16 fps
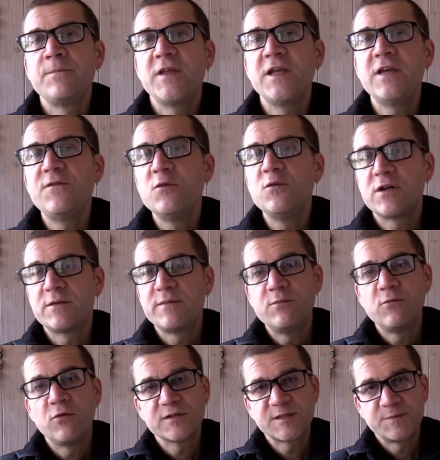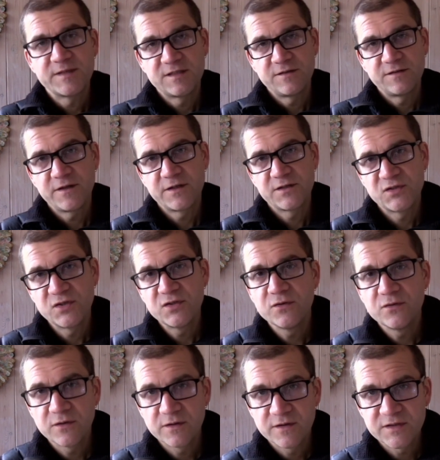If you want to be more specific
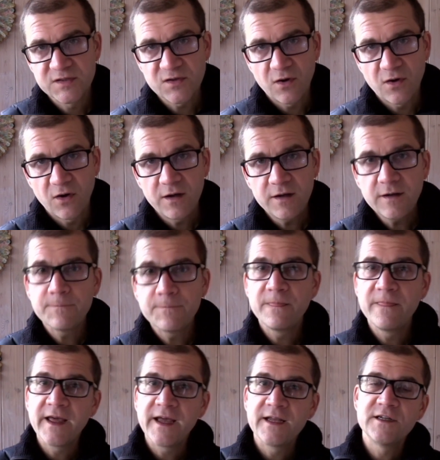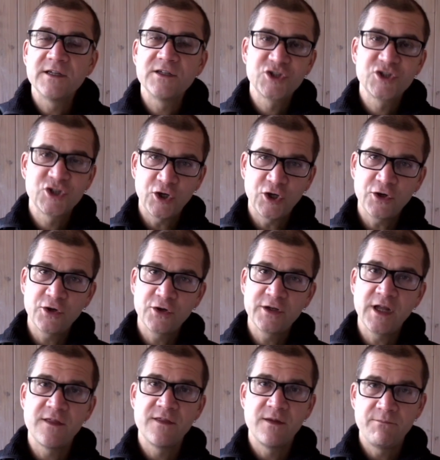to the song, then
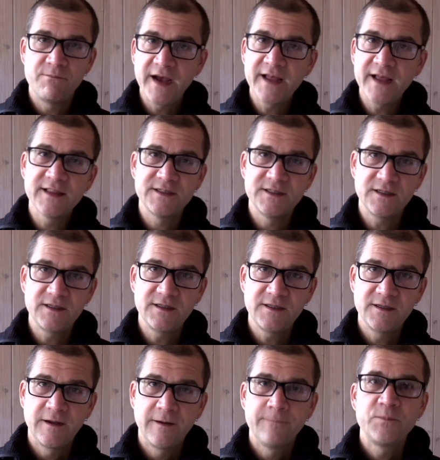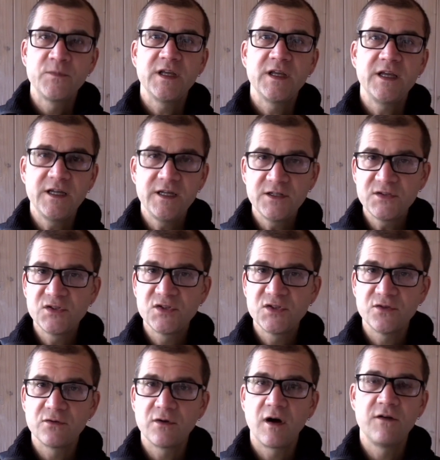turn the melody
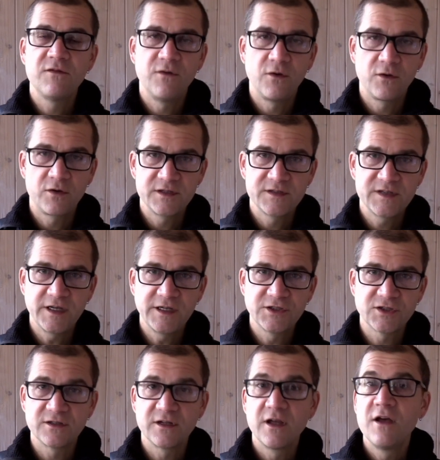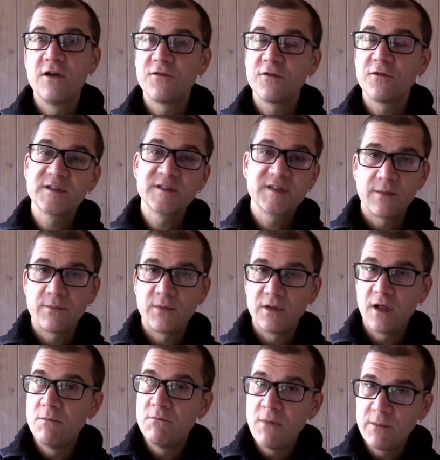into a vocalization. For example,
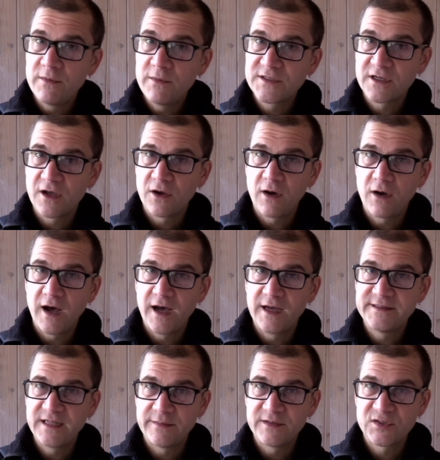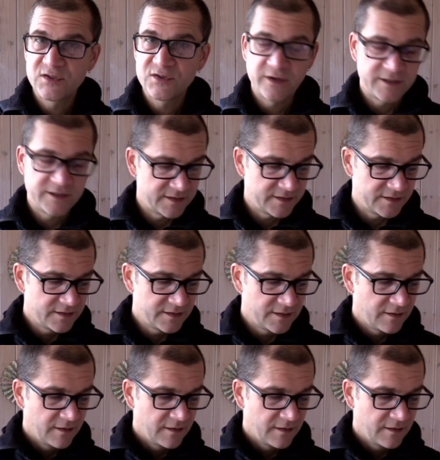a moment ago I demonstrated,